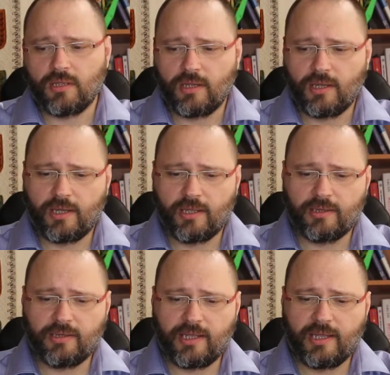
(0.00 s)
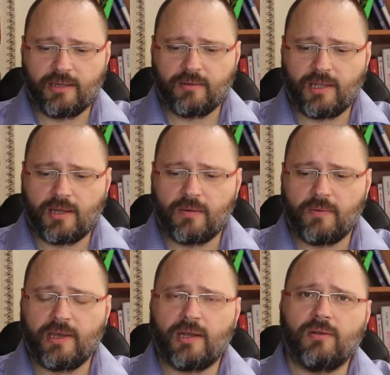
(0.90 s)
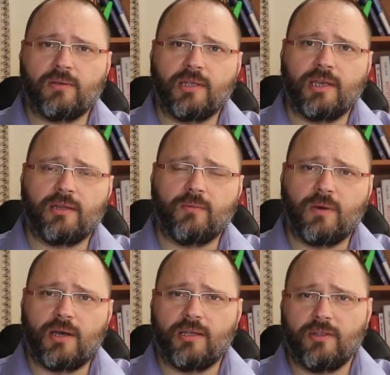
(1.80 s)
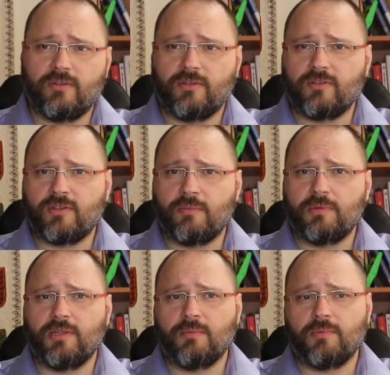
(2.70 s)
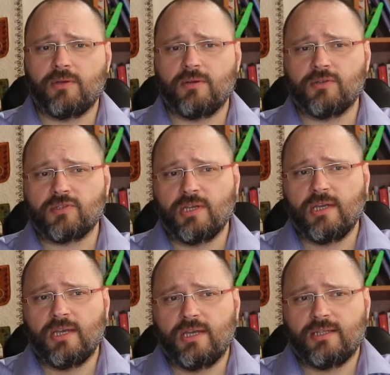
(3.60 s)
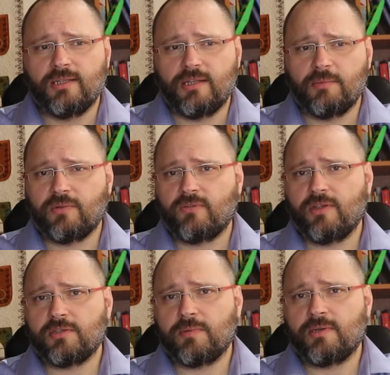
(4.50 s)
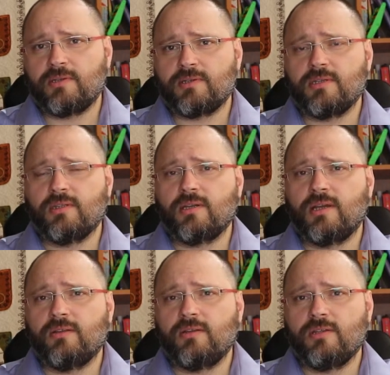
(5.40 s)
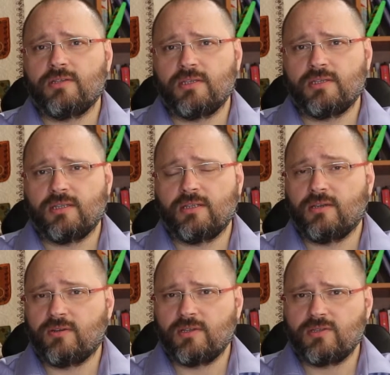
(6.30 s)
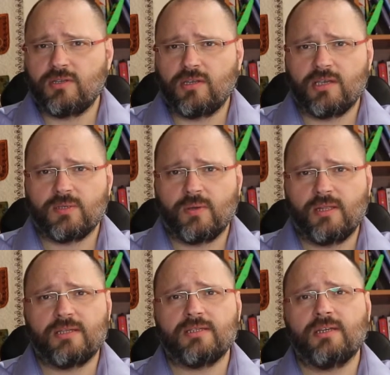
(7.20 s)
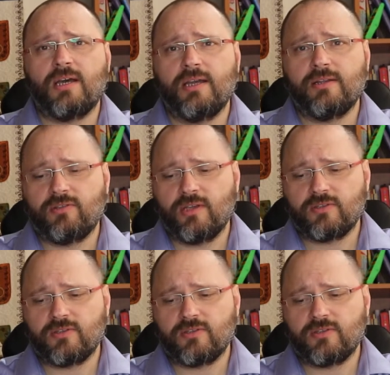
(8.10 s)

And then now we are looking at why it is happening, because the number of tax payers in the countries is decreasing, as well as the higher